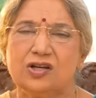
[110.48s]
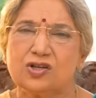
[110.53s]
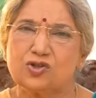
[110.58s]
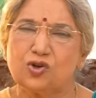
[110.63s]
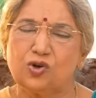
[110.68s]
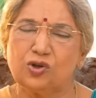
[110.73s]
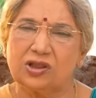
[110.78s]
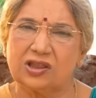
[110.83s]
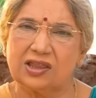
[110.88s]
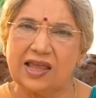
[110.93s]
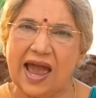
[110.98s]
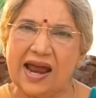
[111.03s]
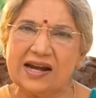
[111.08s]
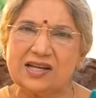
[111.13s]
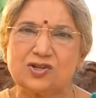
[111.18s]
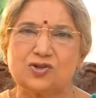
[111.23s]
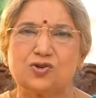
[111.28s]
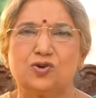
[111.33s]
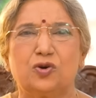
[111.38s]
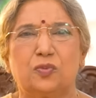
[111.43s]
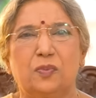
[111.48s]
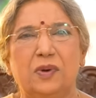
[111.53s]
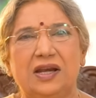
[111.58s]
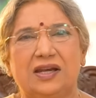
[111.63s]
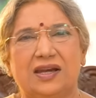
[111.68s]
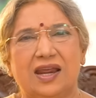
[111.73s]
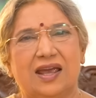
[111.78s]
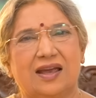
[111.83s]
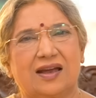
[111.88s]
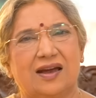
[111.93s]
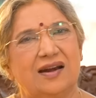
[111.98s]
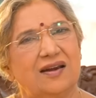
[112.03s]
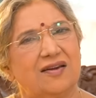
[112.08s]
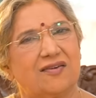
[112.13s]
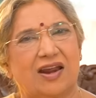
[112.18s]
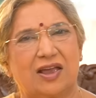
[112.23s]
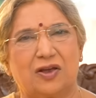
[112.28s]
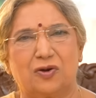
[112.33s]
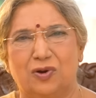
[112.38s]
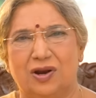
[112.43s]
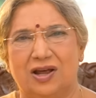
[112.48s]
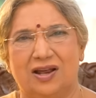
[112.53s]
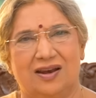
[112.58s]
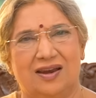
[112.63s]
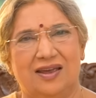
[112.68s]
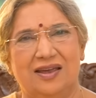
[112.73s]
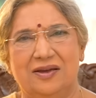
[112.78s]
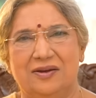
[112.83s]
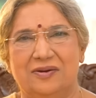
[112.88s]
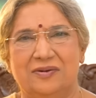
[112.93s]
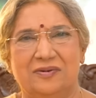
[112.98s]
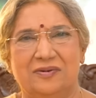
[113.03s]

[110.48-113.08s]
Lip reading: so that should be taken regularly.